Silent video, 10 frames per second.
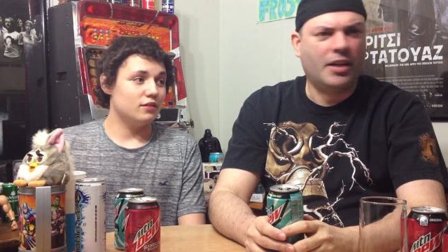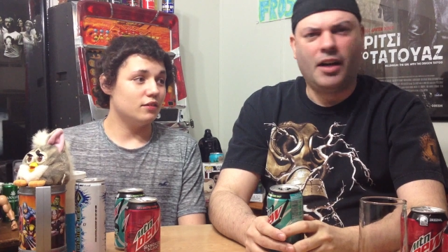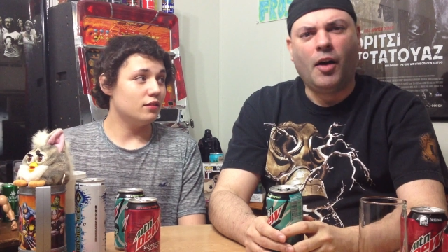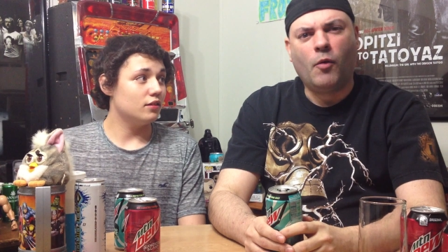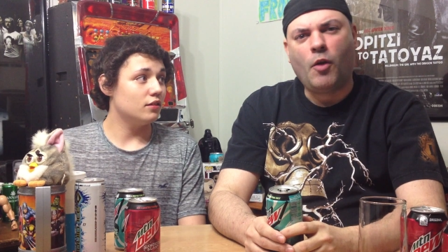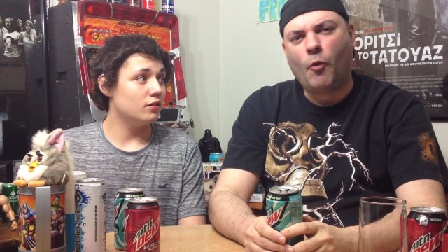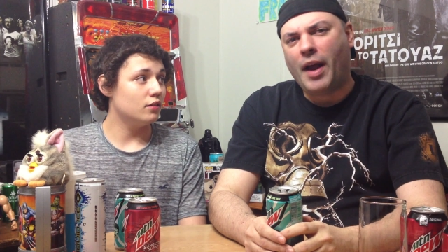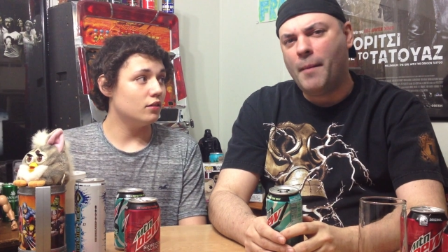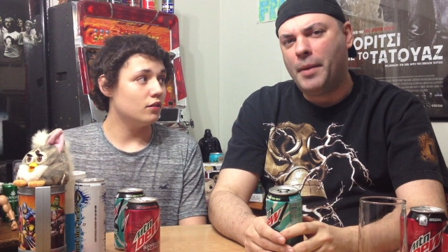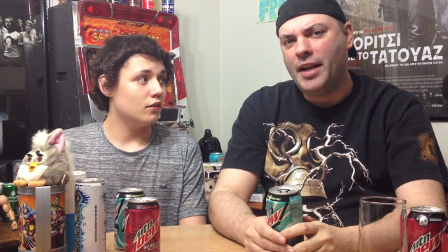Speaker 1: a, a, a
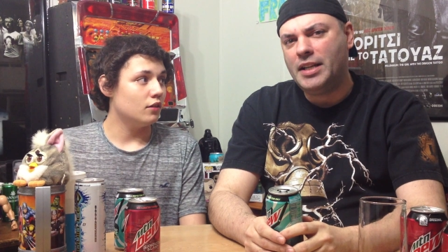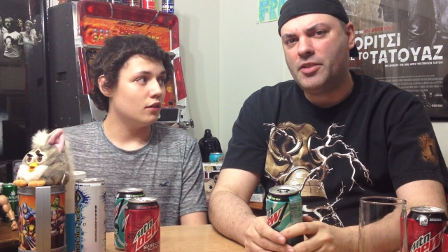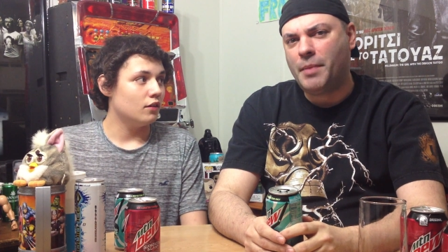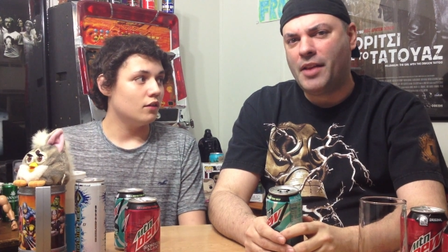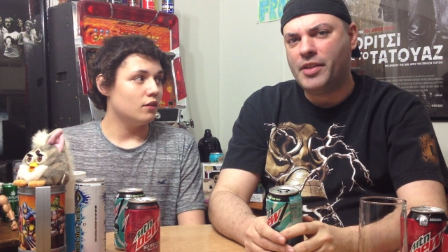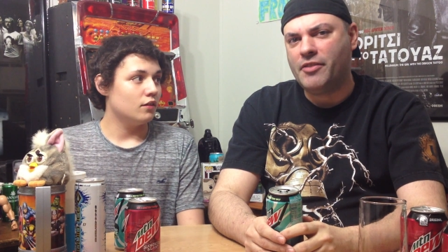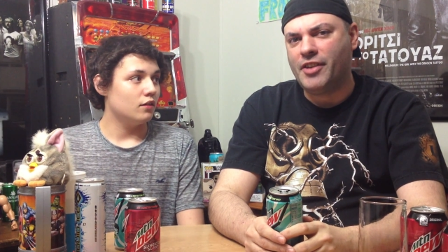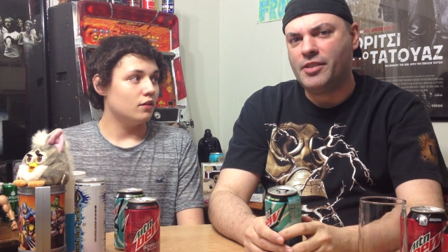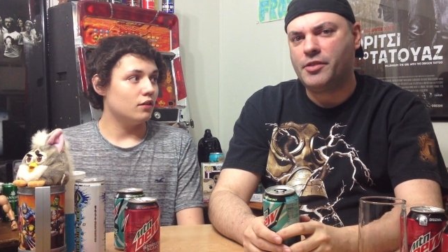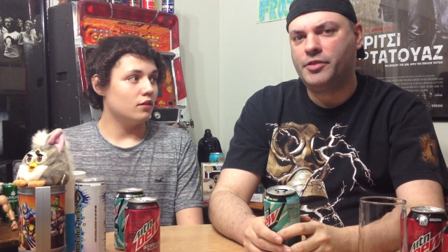rampage about the
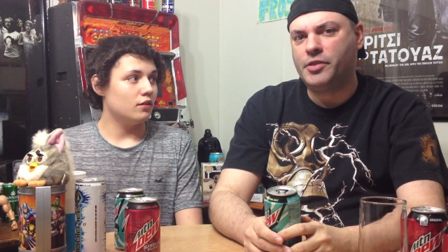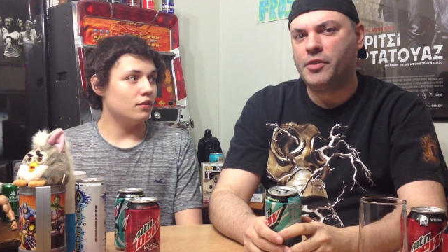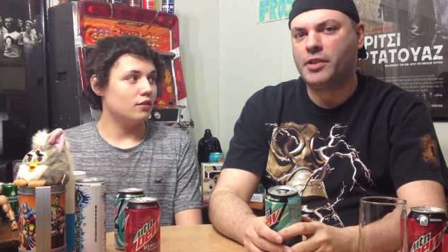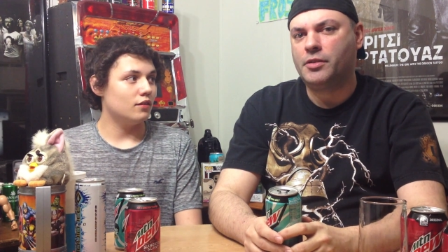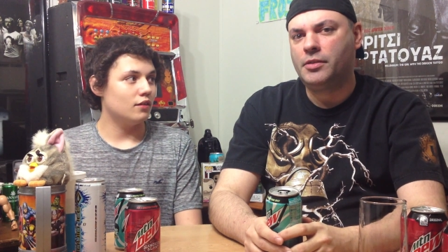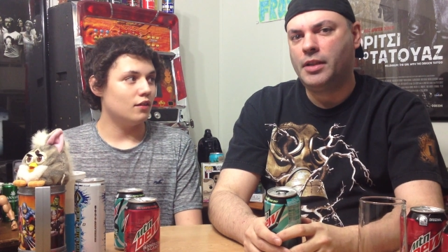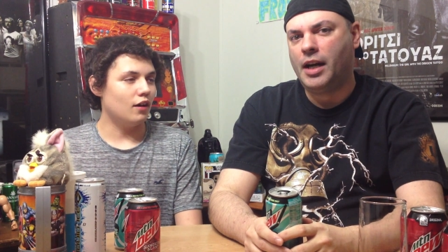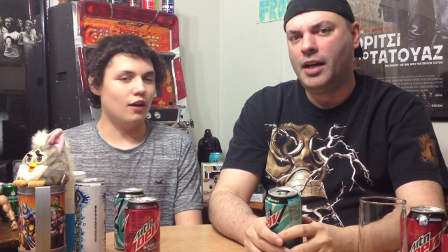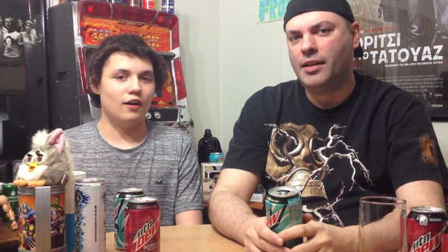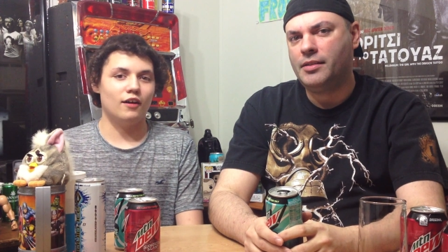Avengers cereal.
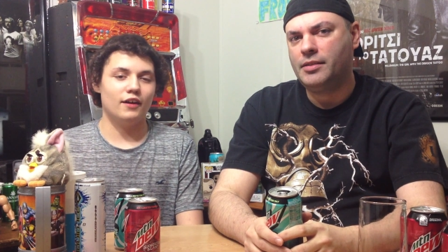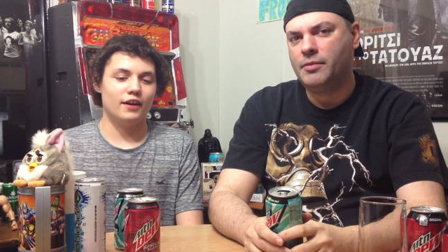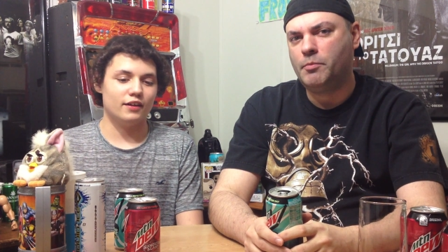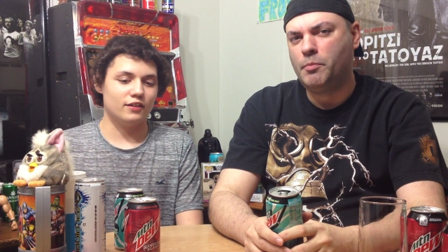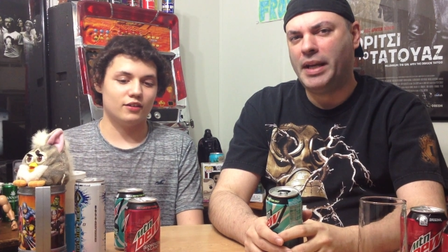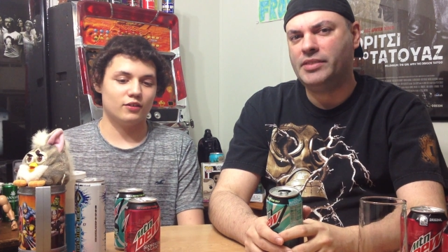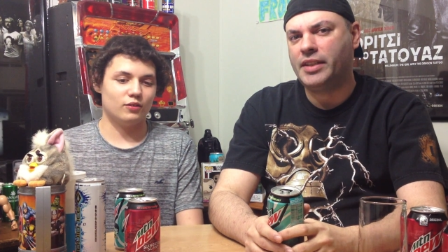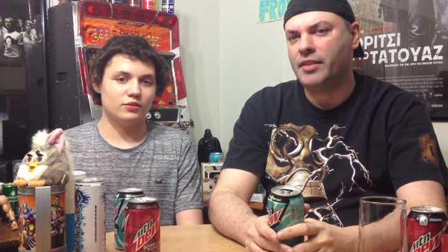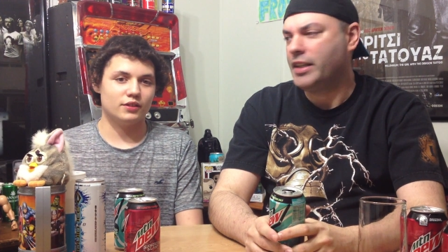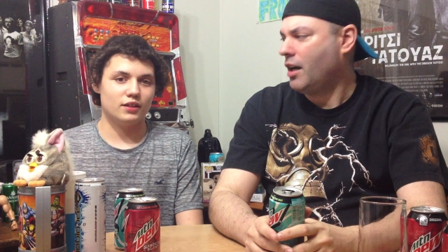Oh, uh, yeah.
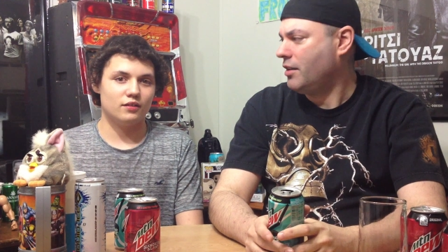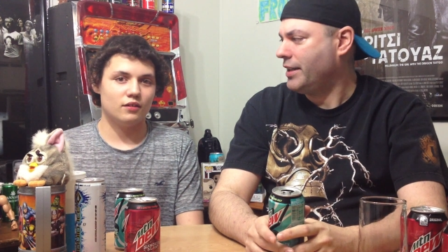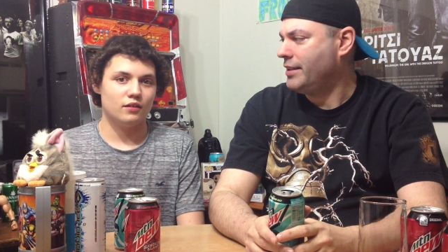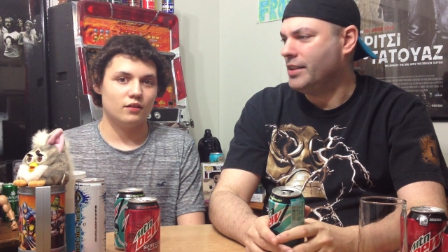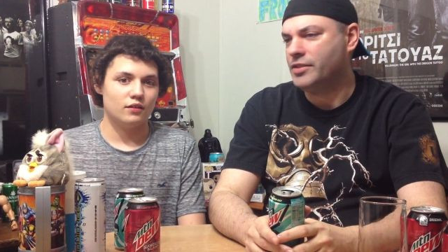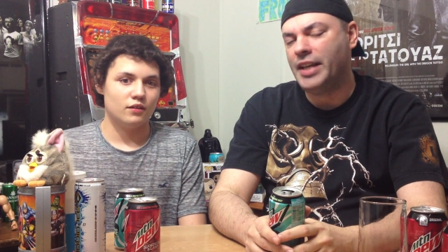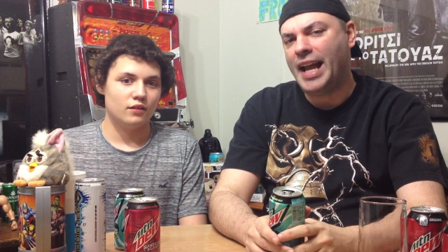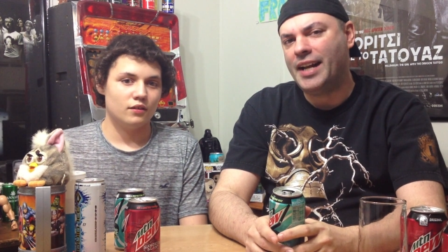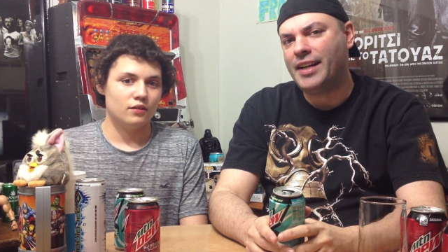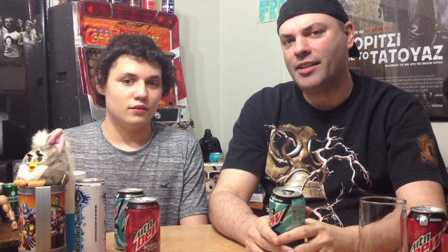Basically calling Disney
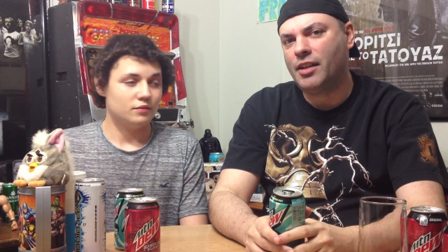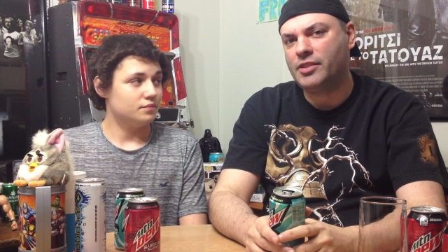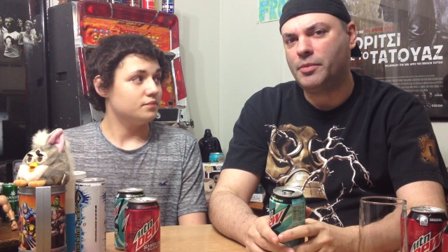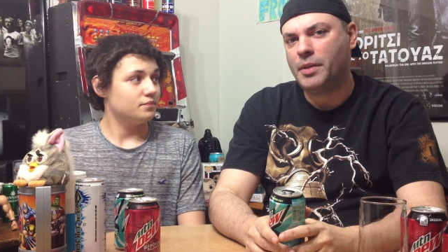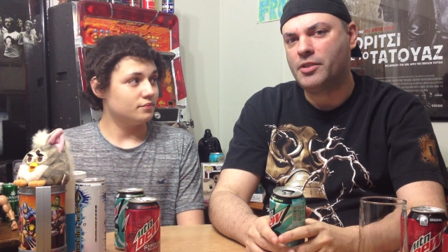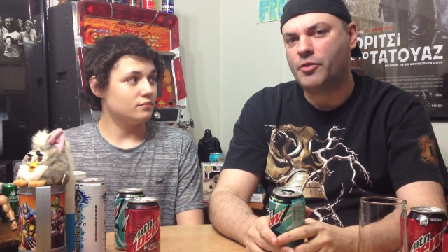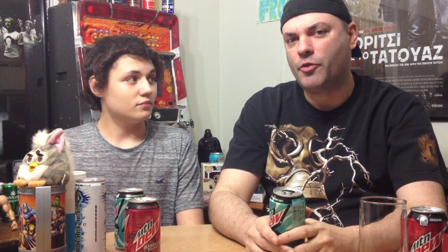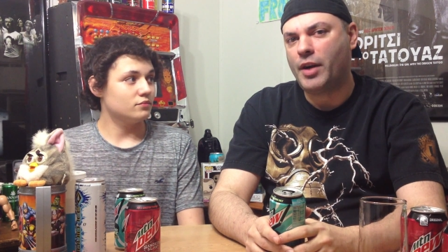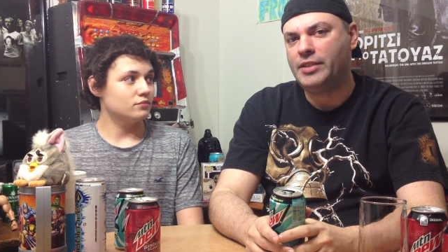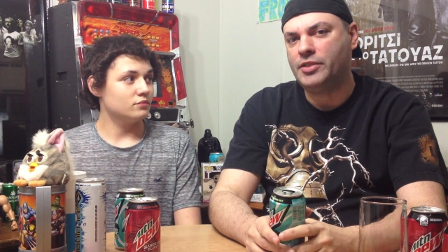and Kellogg's a bunch of
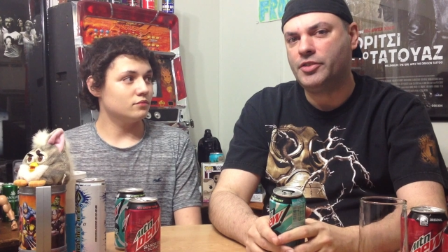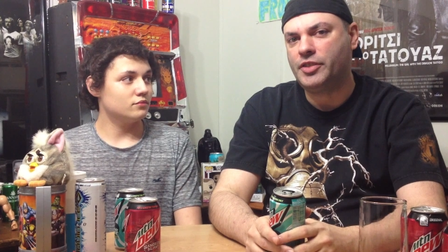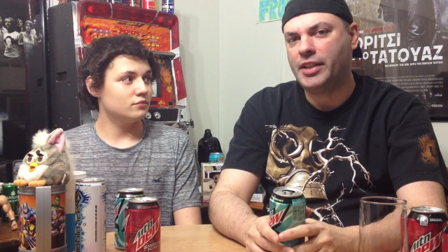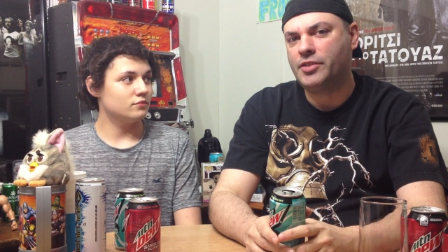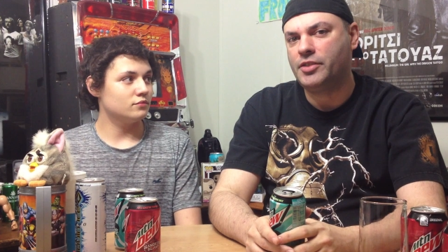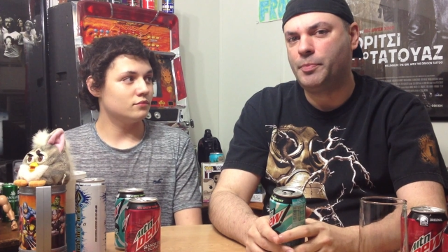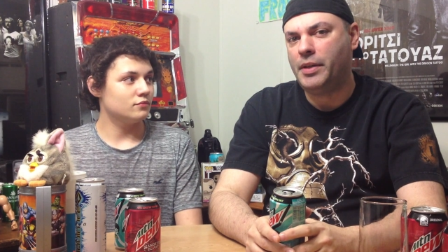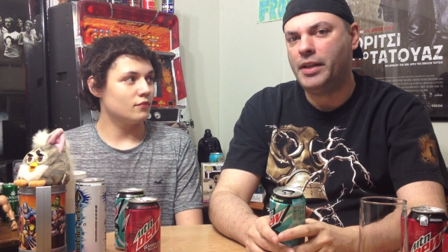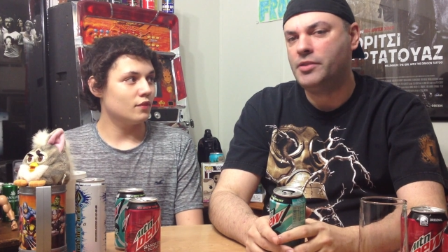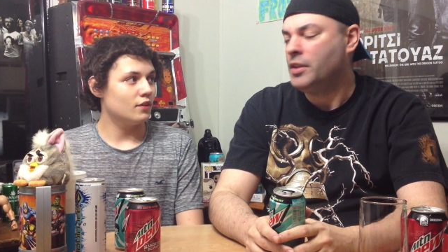racist, sexist
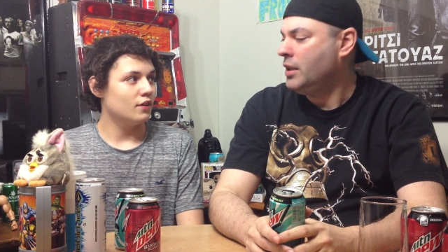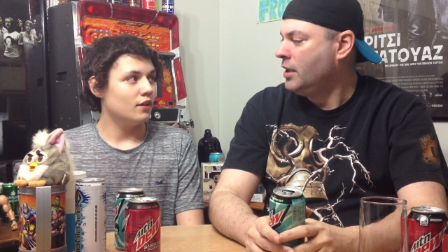pigs.